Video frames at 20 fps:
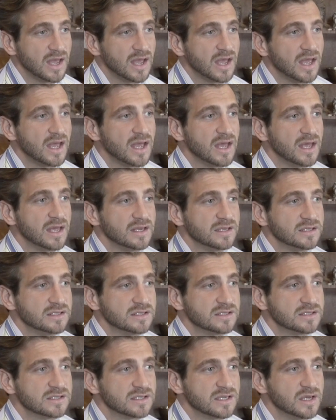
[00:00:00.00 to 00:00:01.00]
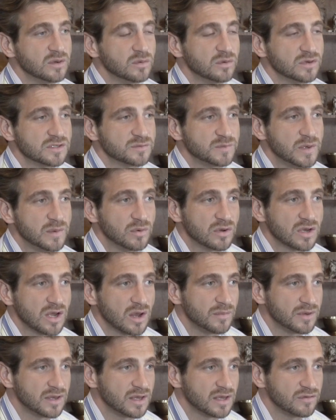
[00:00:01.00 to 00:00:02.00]
And it was people
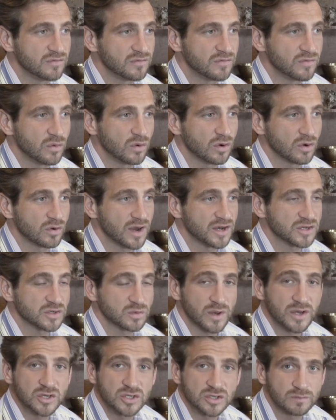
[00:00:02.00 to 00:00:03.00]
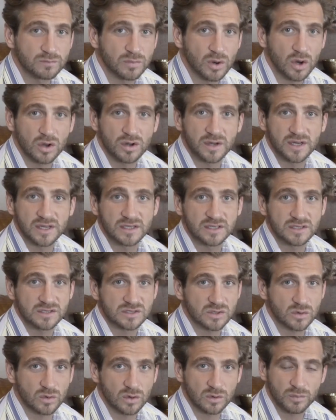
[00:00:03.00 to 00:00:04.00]
coming in for graduation
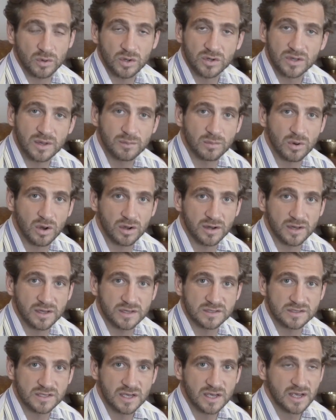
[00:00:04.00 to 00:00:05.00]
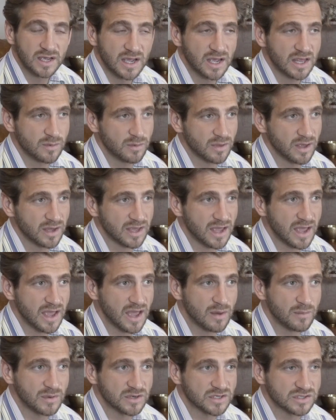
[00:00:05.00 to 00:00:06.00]
parties or birthday parties. And they'd be like, hey,
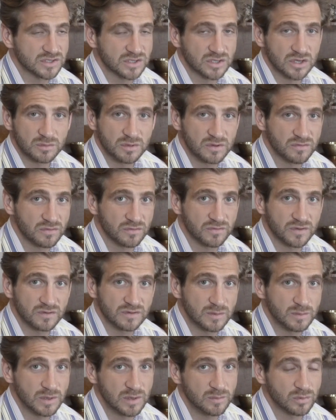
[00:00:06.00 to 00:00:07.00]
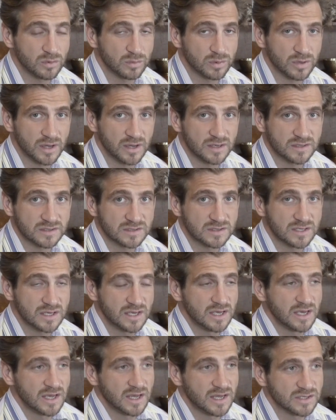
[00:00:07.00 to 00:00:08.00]
how much is it going to be for 50 people plus?
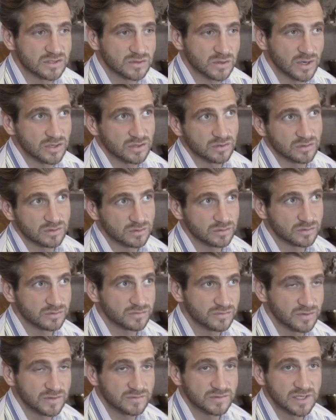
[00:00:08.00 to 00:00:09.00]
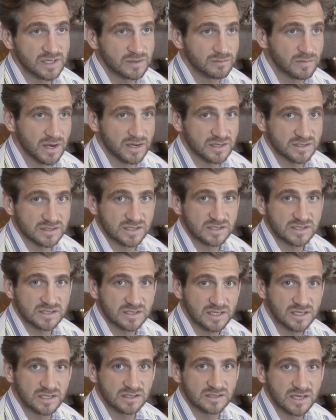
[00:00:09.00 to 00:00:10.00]
And so I do 50 minus
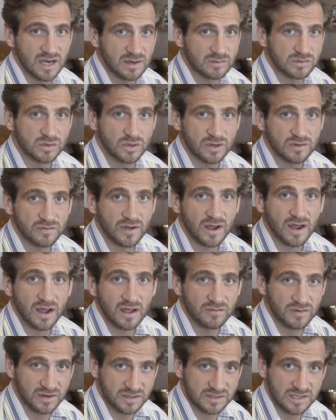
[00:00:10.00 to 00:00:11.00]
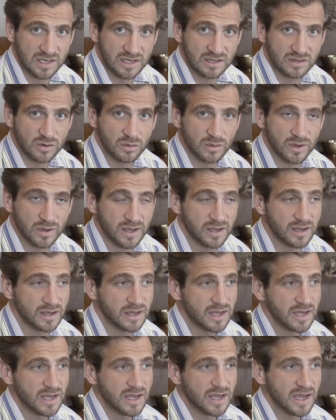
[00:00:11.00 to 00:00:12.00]
16 times 25, and I send it their way.
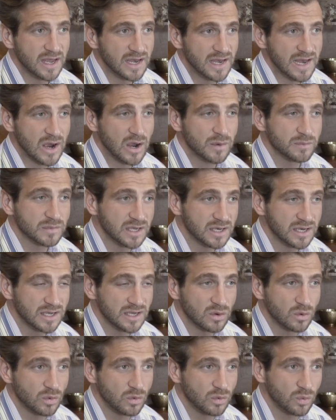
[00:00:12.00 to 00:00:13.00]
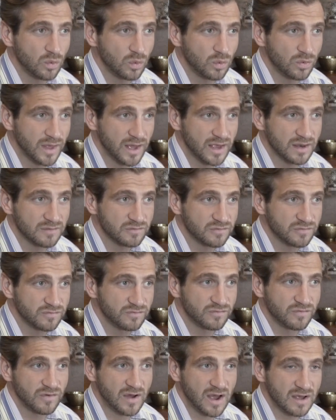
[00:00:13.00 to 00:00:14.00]
And now I'm getting that
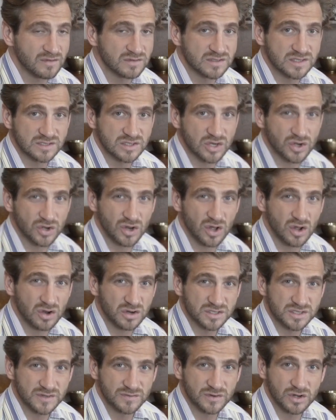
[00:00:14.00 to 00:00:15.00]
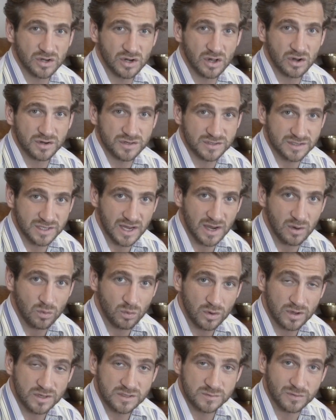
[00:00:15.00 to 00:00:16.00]
$500, $600, $700 like I
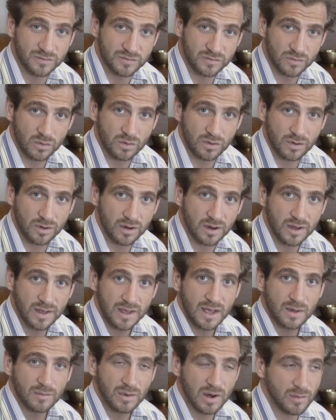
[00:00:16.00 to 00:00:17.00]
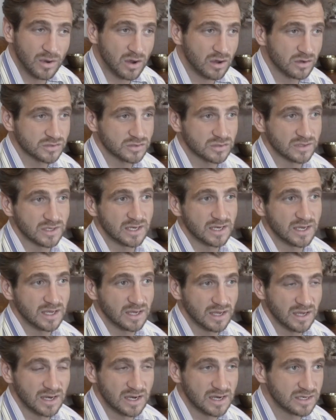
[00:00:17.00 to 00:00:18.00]
was before, but I'm also
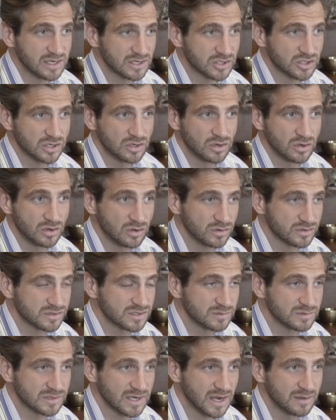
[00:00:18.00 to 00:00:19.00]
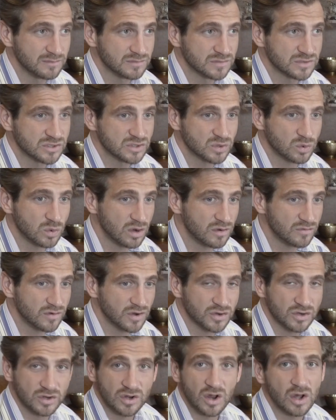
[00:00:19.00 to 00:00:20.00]
getting an additional sometimes
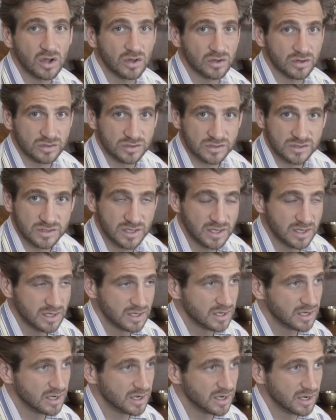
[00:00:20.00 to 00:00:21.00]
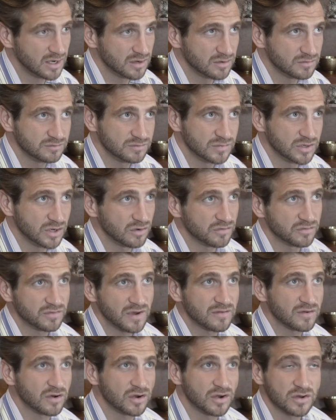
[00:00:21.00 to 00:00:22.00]
$1,200,
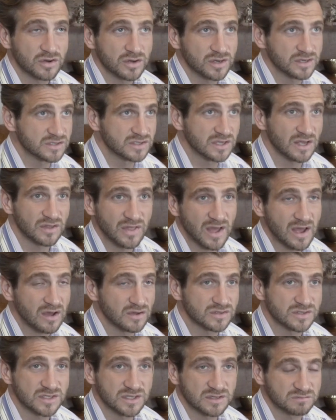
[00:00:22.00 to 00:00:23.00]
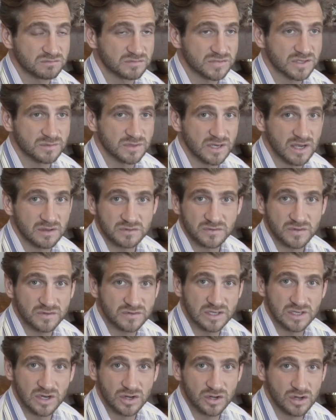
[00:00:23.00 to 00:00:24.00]
$500 to $1,000, sometimes
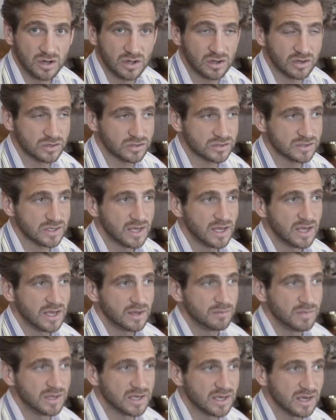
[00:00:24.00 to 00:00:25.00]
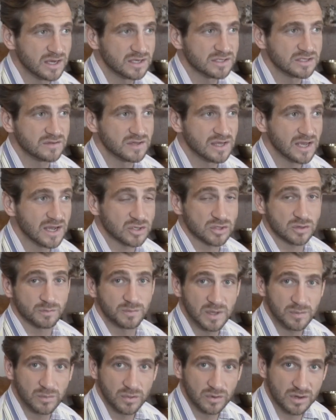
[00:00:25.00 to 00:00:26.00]
$1,500 because of the extra
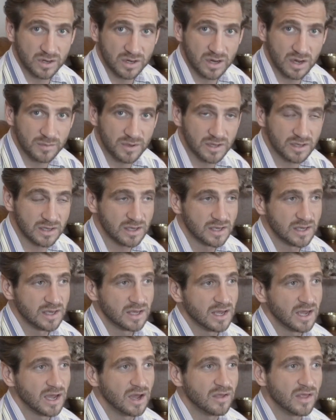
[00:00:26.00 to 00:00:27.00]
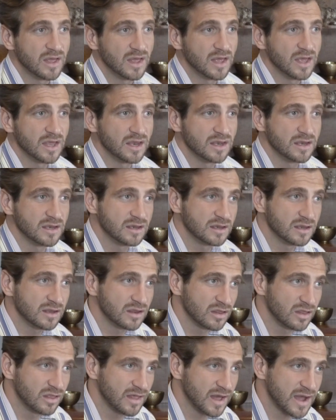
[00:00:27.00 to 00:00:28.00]
people that are coming. And then
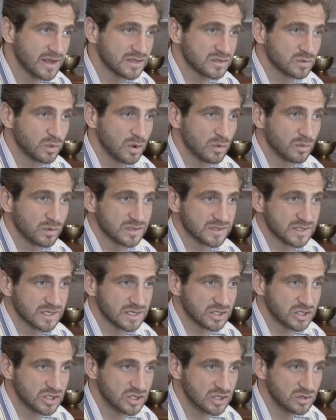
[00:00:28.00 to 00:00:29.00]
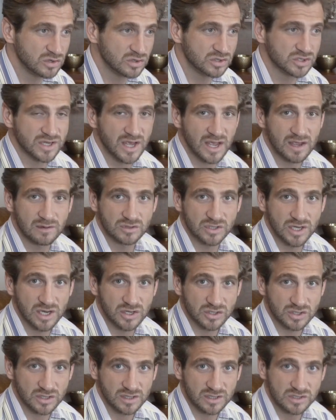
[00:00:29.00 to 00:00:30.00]
that's what was a huge game
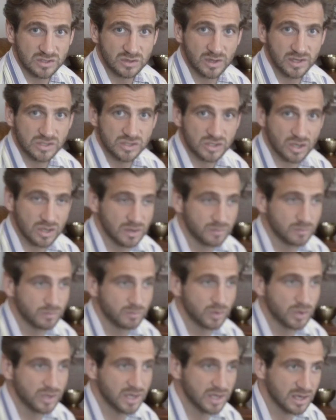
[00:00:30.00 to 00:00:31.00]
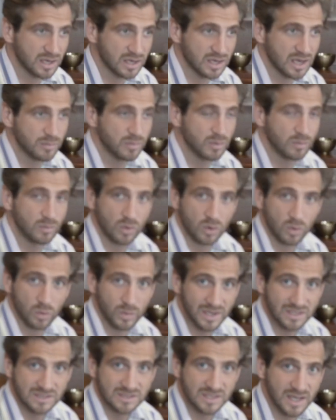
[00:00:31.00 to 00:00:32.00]
changer. And so I started booking a couple more
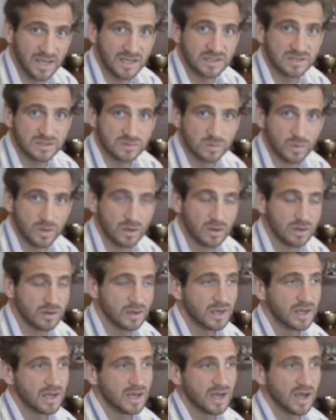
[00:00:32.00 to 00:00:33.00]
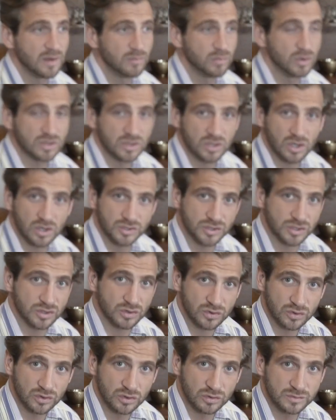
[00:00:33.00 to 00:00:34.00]
weekdays as well. I booked larger
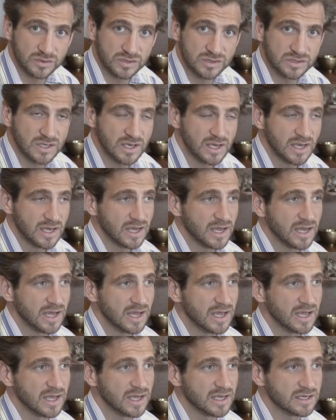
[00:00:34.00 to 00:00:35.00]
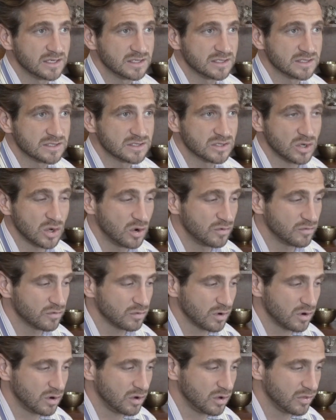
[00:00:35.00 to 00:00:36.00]
groups, and
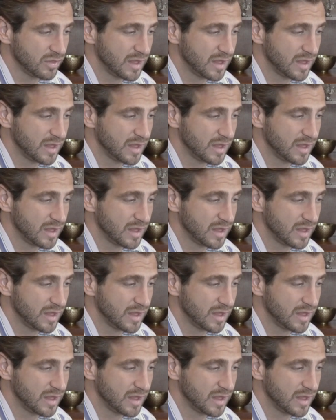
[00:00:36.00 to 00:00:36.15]
overall